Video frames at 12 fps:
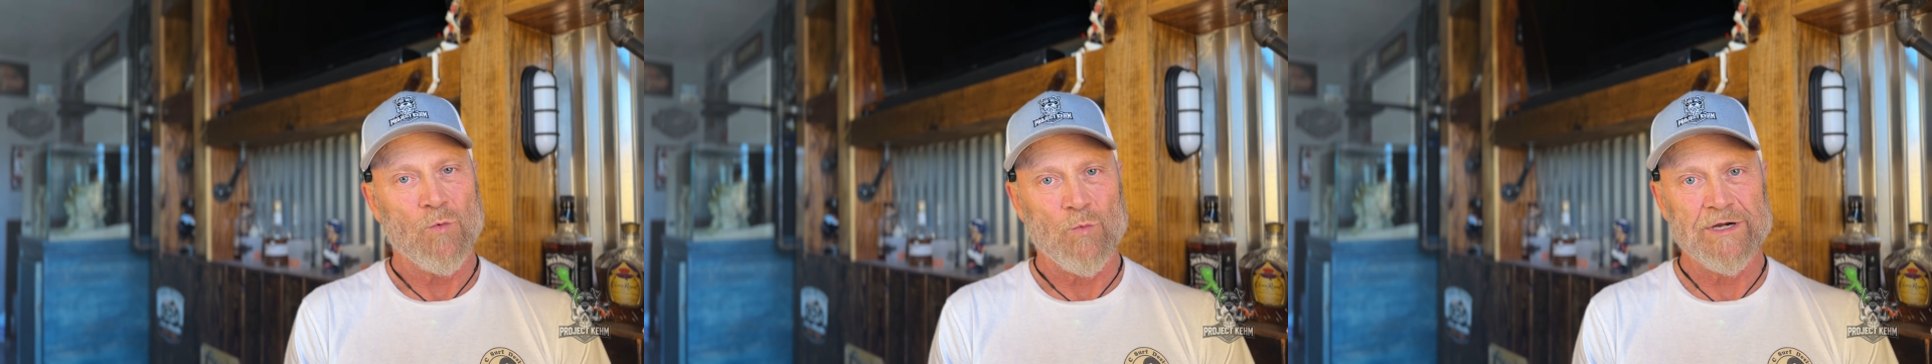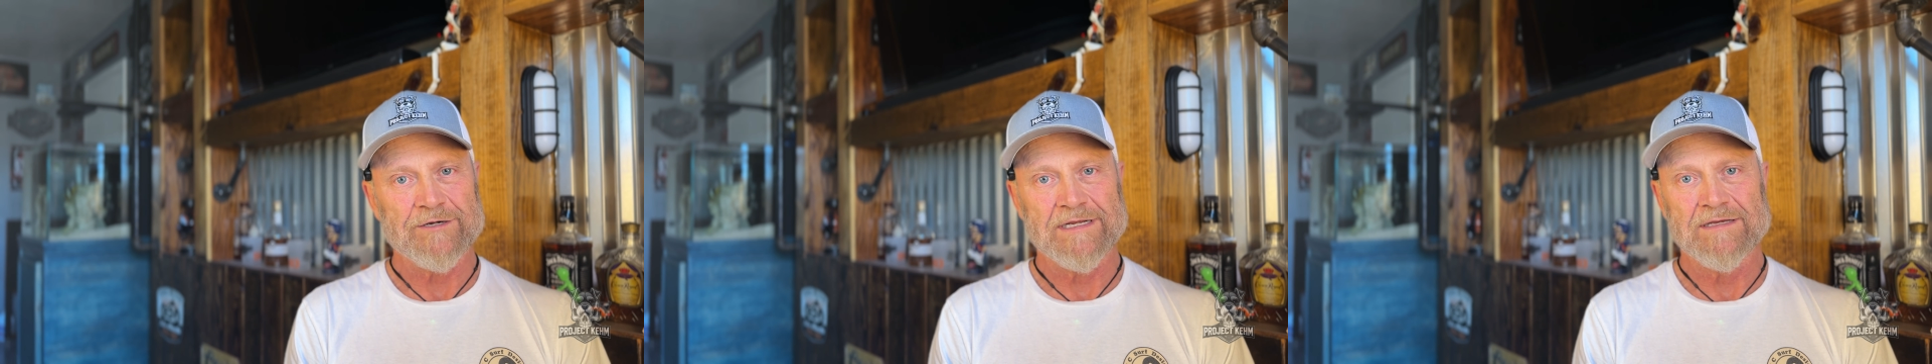
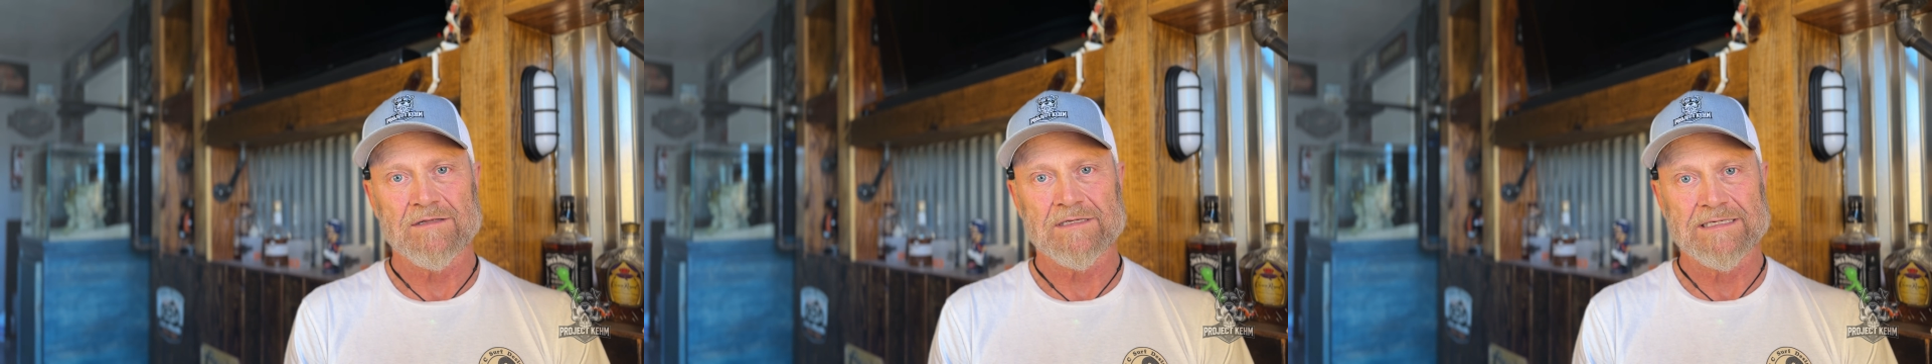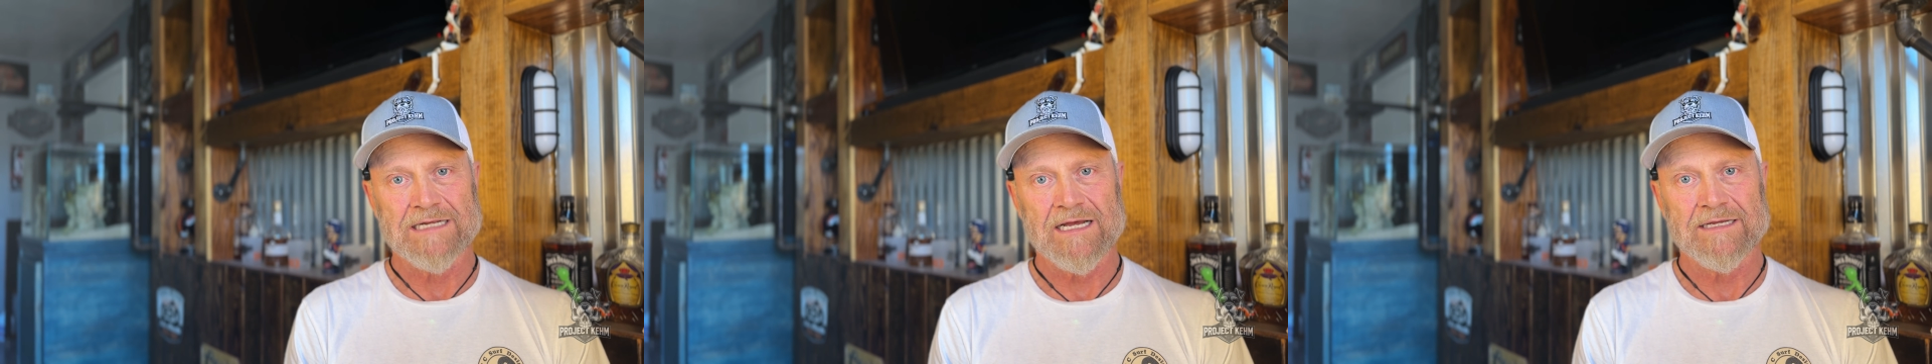Weird hill to
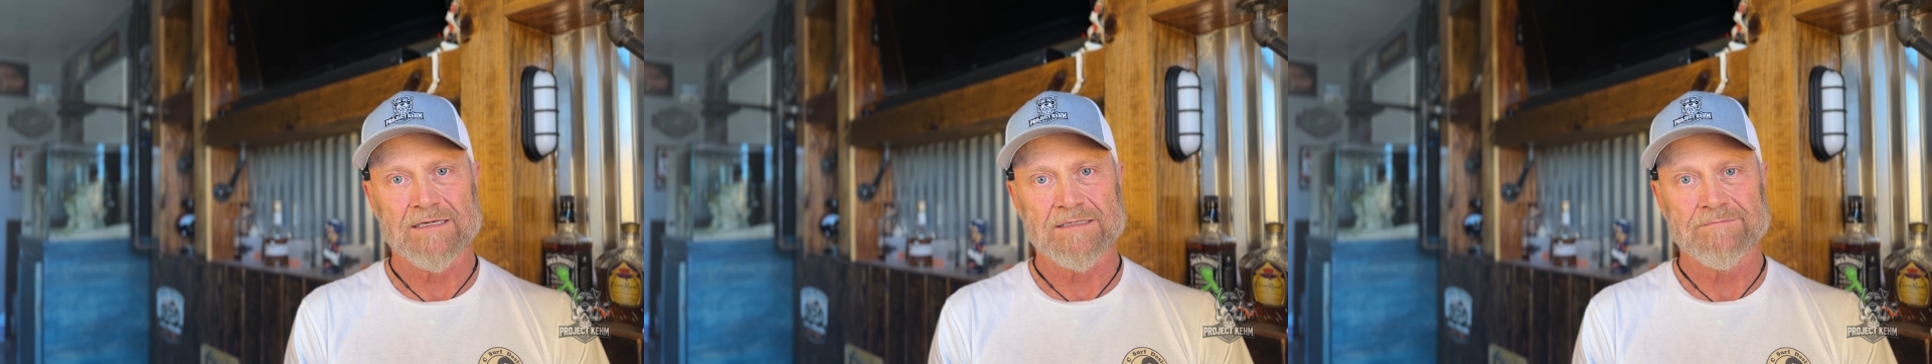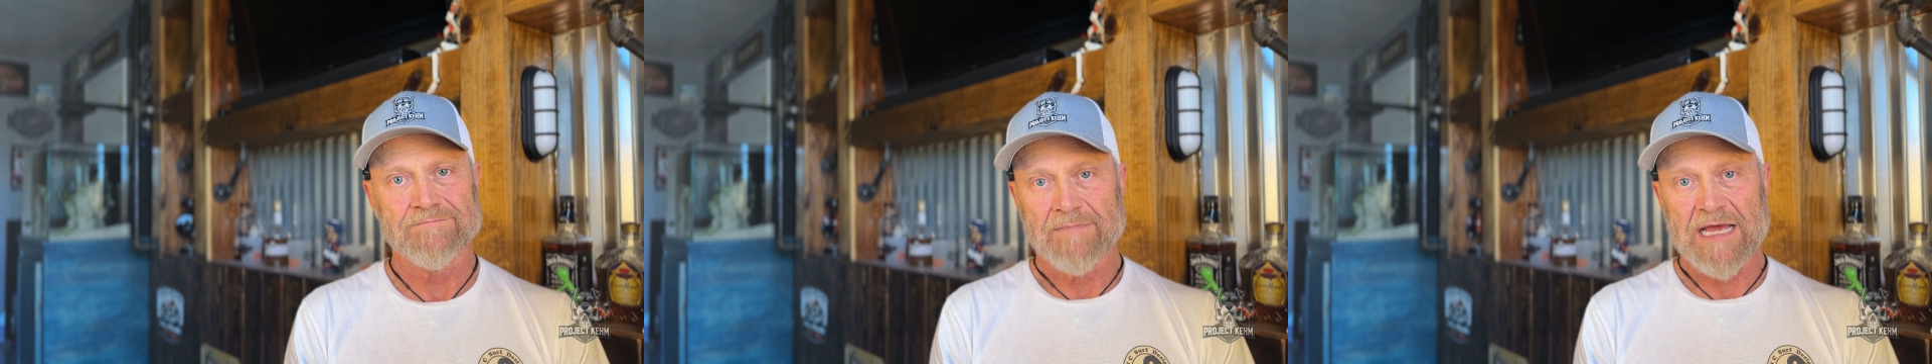die on.
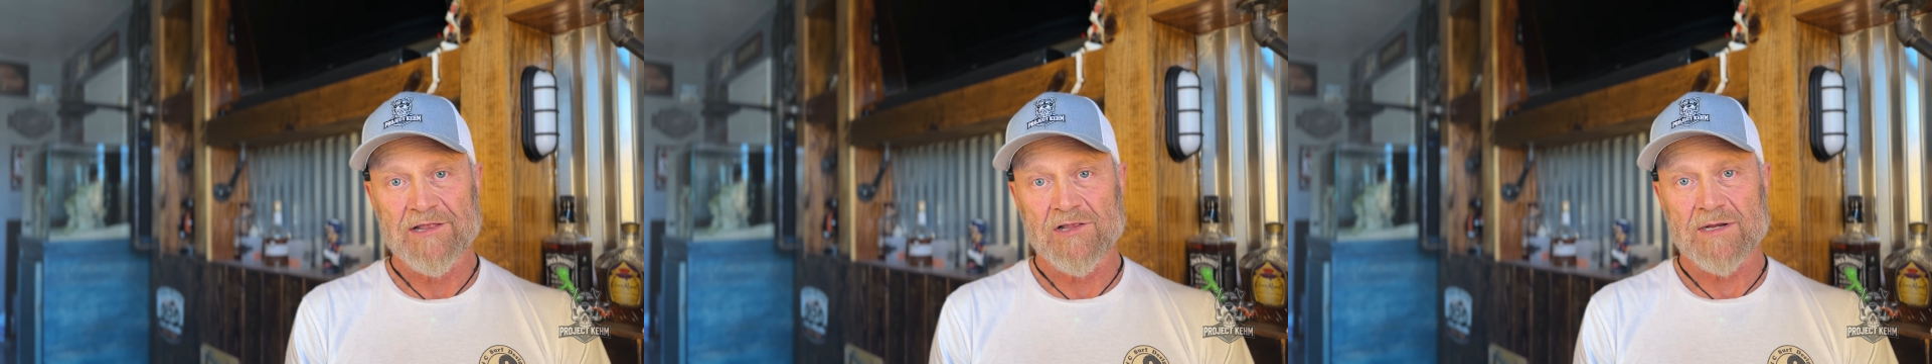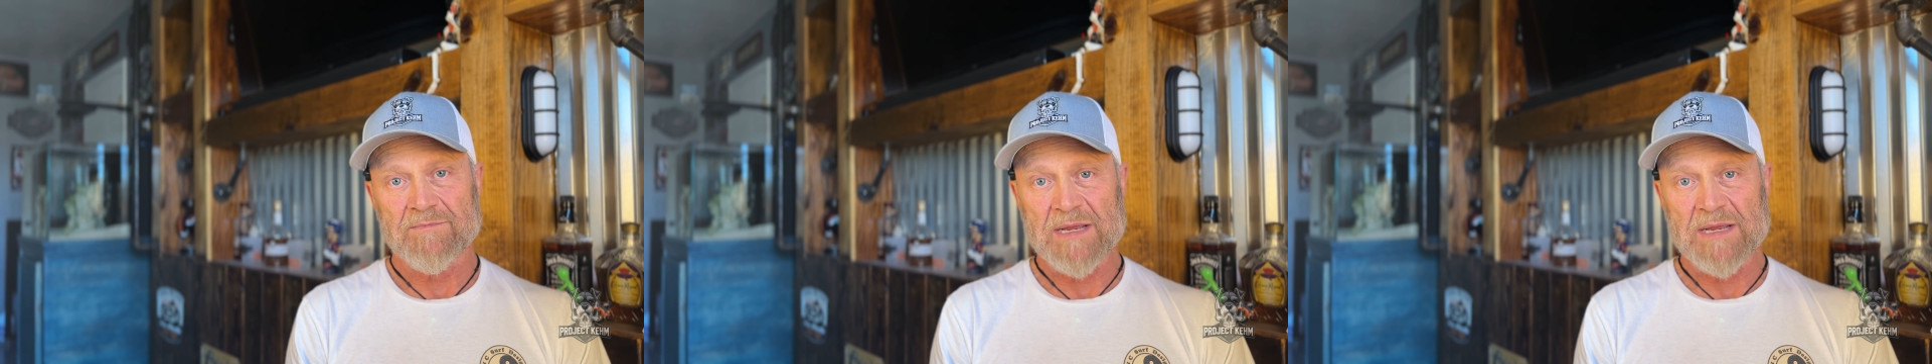And look,